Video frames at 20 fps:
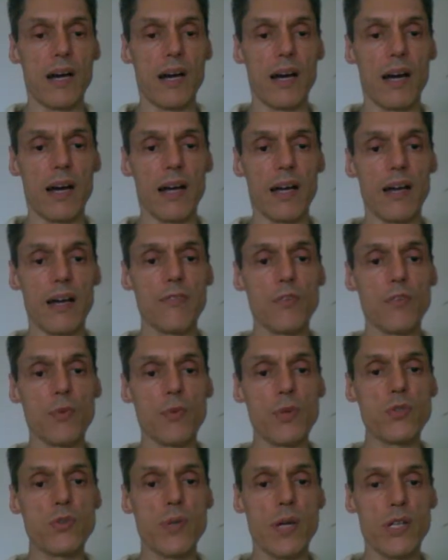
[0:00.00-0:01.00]
I have
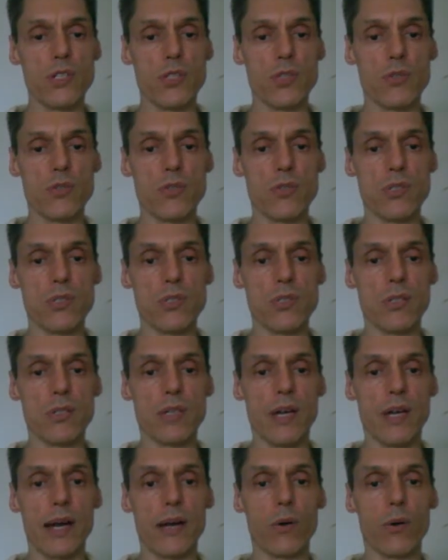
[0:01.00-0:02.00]
three treasures.
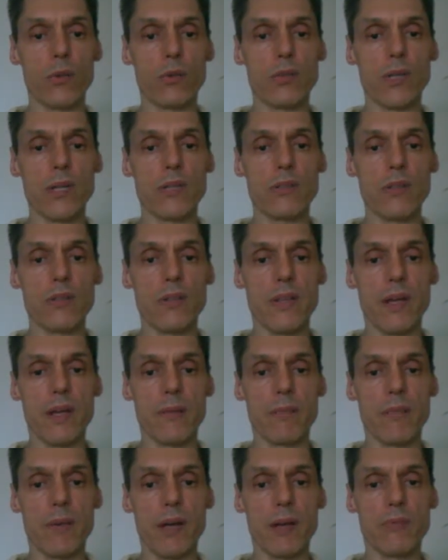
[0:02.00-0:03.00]
I hold on to
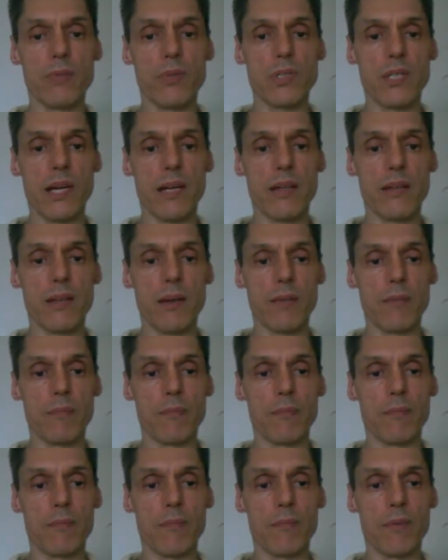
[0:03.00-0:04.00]
them and protect
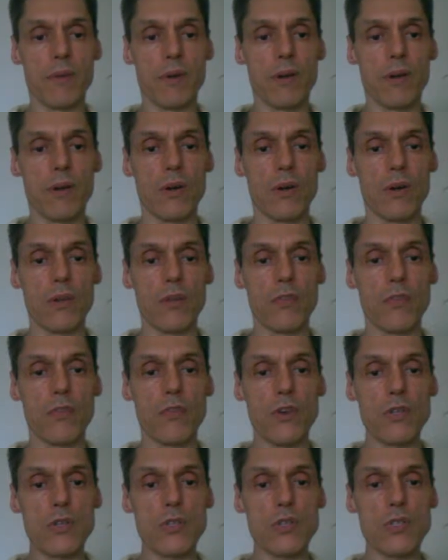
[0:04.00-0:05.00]
them. The
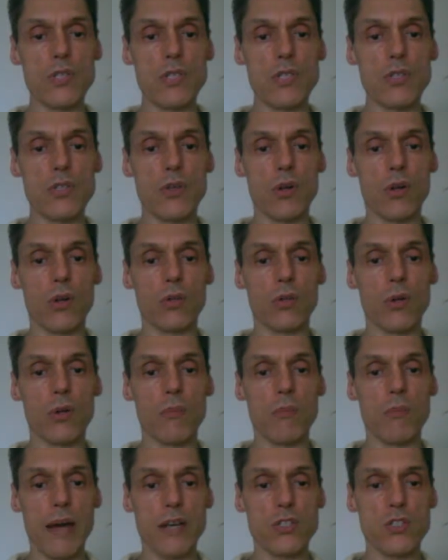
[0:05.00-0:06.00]
first is called
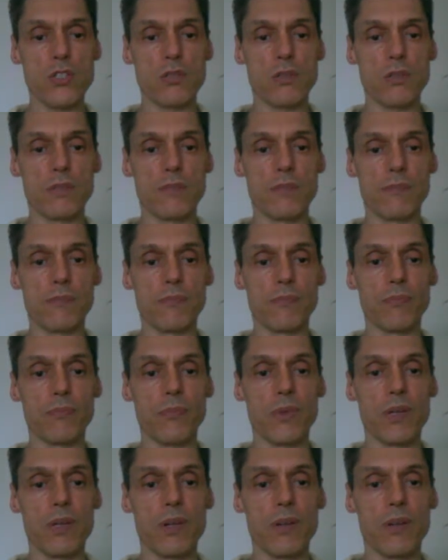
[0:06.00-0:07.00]
compassion.
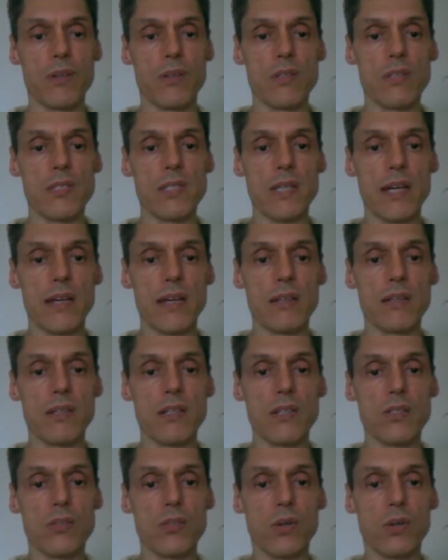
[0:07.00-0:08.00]
The second
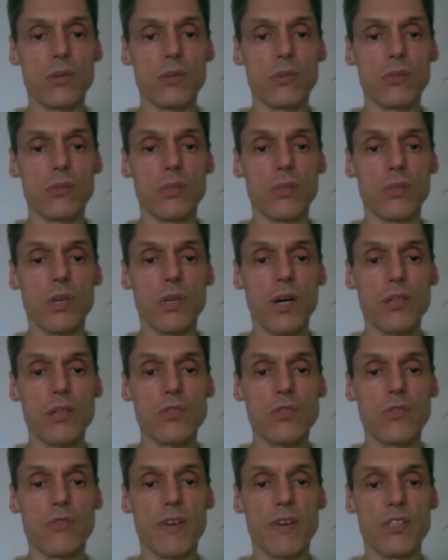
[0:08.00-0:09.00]
is called
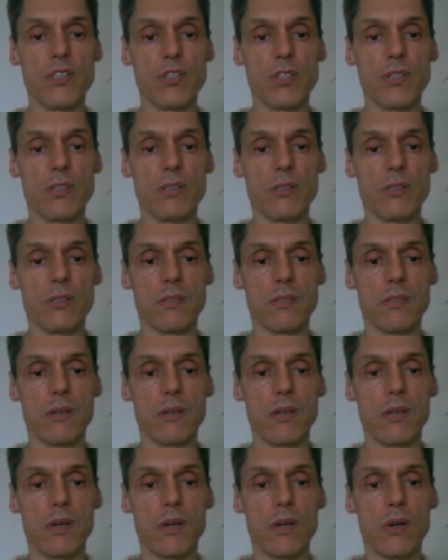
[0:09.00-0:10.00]
conservation.
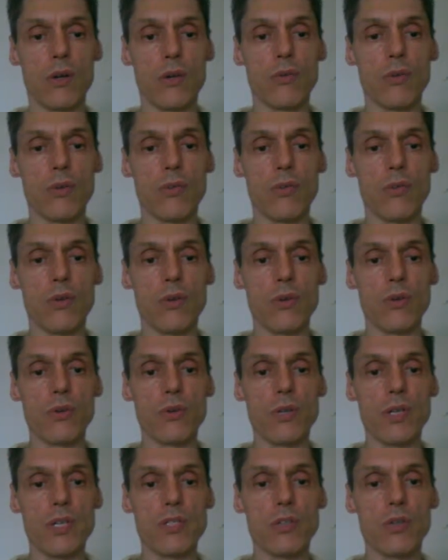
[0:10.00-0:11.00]
The
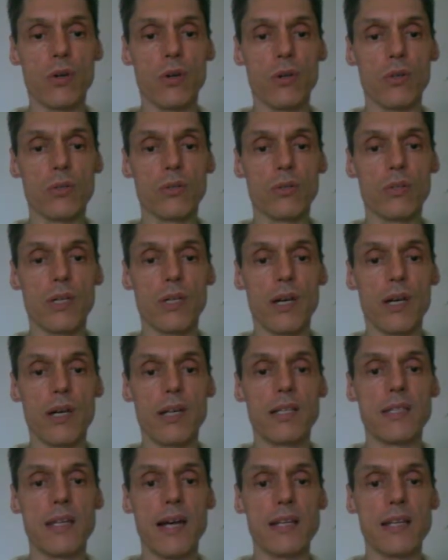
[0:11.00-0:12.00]
third is called
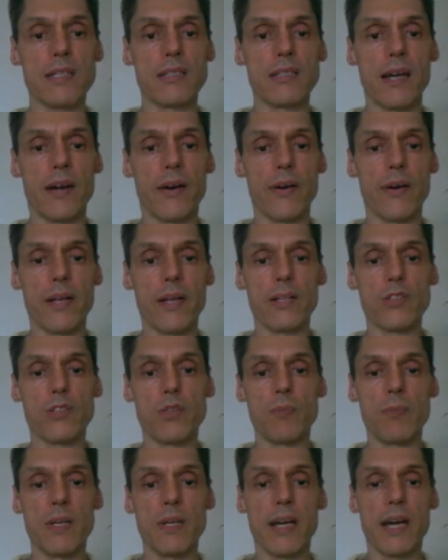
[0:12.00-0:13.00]
not daring to
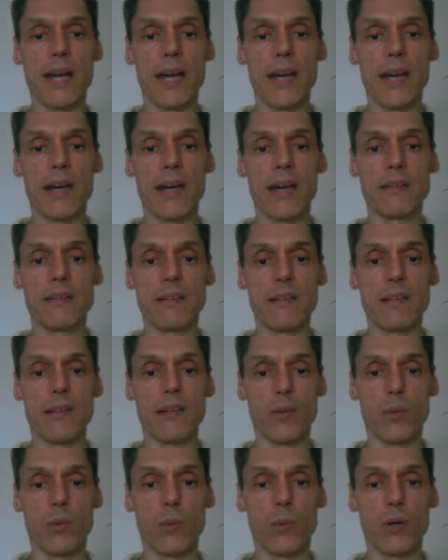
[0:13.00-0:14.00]
be ahead in
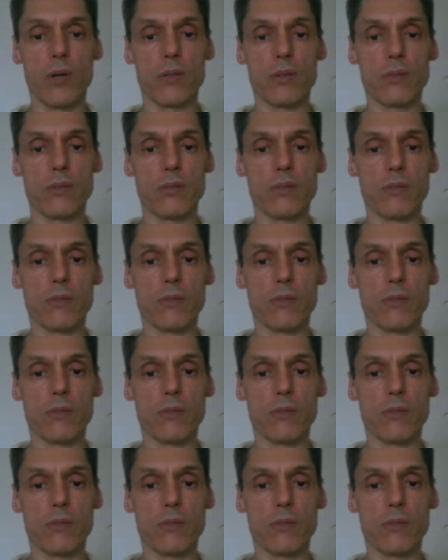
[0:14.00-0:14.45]
the world.